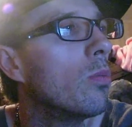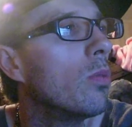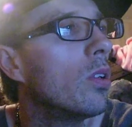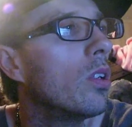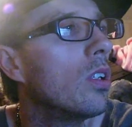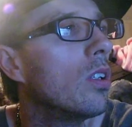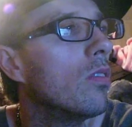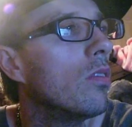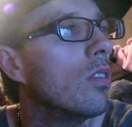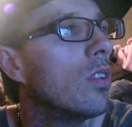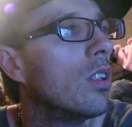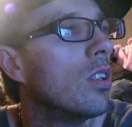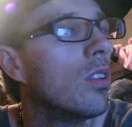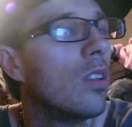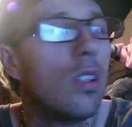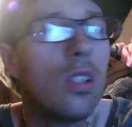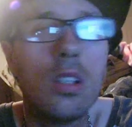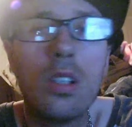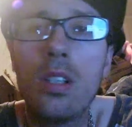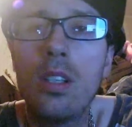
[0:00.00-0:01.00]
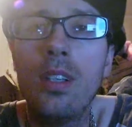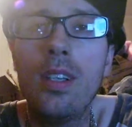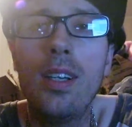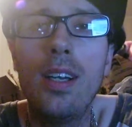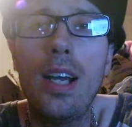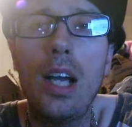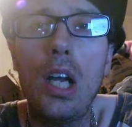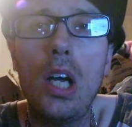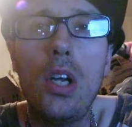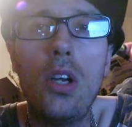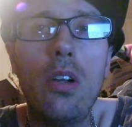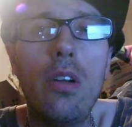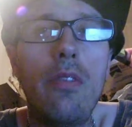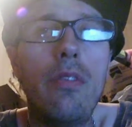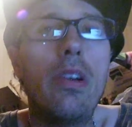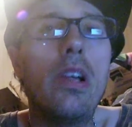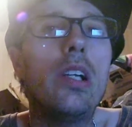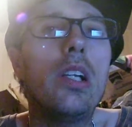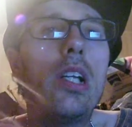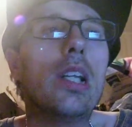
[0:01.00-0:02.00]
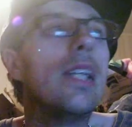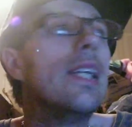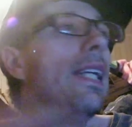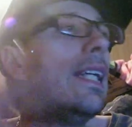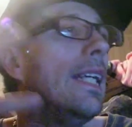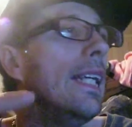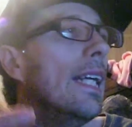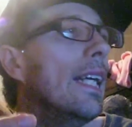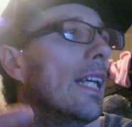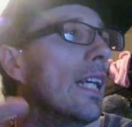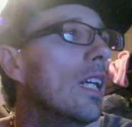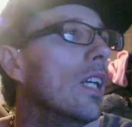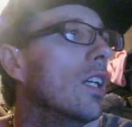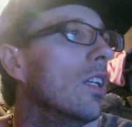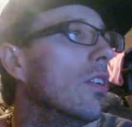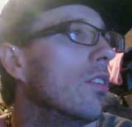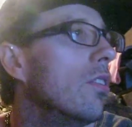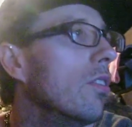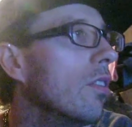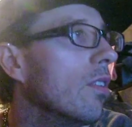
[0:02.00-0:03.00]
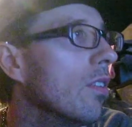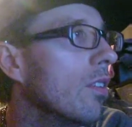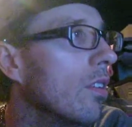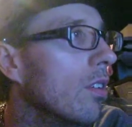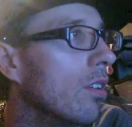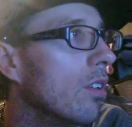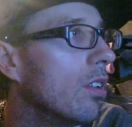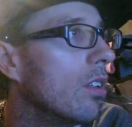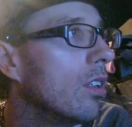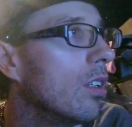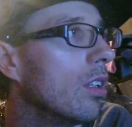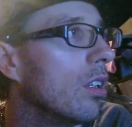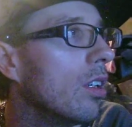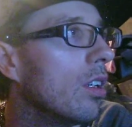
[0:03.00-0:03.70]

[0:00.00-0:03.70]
But I don't know if I can get into and all that.